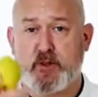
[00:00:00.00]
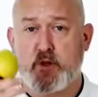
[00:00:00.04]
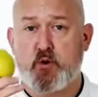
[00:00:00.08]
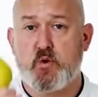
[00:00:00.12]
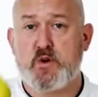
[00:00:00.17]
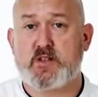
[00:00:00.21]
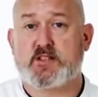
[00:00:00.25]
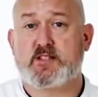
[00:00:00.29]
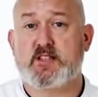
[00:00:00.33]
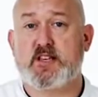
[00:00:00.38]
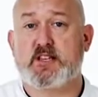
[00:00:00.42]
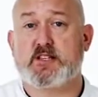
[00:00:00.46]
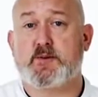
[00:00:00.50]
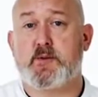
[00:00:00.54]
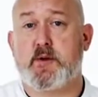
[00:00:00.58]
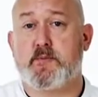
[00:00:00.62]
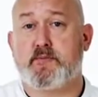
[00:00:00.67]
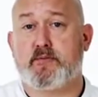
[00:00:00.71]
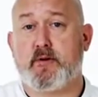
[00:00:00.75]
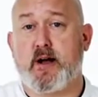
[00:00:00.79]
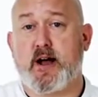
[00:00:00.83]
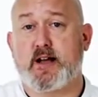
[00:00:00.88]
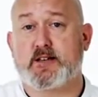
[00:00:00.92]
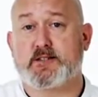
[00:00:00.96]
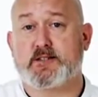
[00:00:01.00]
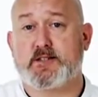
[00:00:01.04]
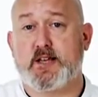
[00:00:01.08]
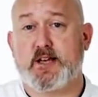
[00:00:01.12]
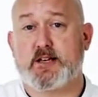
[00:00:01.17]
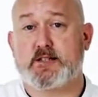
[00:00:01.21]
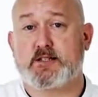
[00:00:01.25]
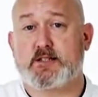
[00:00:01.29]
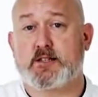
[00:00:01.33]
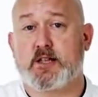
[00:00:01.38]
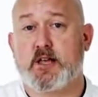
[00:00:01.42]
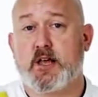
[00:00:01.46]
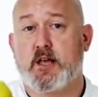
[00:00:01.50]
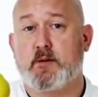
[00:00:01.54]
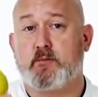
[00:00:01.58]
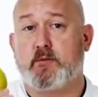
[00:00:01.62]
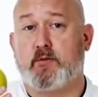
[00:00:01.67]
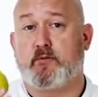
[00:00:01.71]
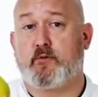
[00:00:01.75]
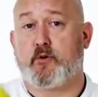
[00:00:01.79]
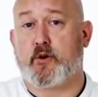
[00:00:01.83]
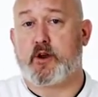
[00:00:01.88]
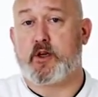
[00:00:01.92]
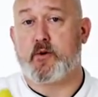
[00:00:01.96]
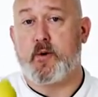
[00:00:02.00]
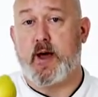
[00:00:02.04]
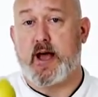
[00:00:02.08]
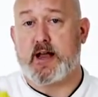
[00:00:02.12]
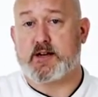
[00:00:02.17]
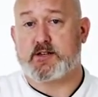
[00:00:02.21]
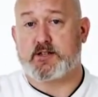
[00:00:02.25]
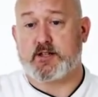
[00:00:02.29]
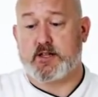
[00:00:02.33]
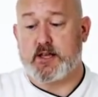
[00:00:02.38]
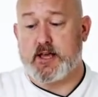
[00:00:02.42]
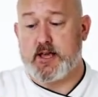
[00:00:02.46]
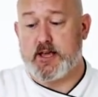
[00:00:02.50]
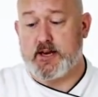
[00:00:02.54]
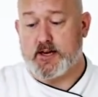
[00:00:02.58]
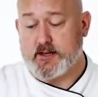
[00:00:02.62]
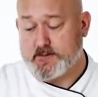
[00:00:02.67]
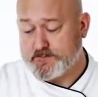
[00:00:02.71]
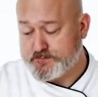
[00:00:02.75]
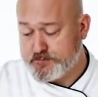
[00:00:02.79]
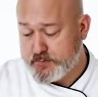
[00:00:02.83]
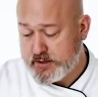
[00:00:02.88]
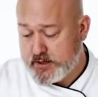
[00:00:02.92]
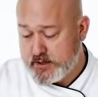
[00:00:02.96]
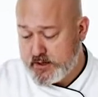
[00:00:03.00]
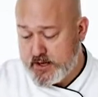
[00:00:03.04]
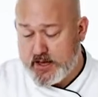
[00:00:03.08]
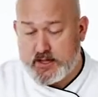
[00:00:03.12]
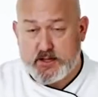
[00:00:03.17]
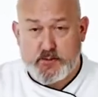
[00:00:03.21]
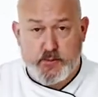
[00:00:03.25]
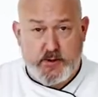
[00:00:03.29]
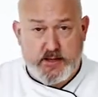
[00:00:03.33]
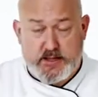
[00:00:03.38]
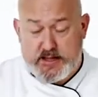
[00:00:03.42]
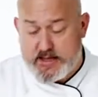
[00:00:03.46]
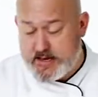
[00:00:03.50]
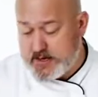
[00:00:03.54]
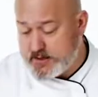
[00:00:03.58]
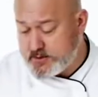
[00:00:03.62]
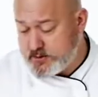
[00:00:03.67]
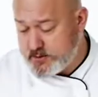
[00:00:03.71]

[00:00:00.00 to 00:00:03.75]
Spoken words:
Quince needs to be processed before you actually eat it. And the way that I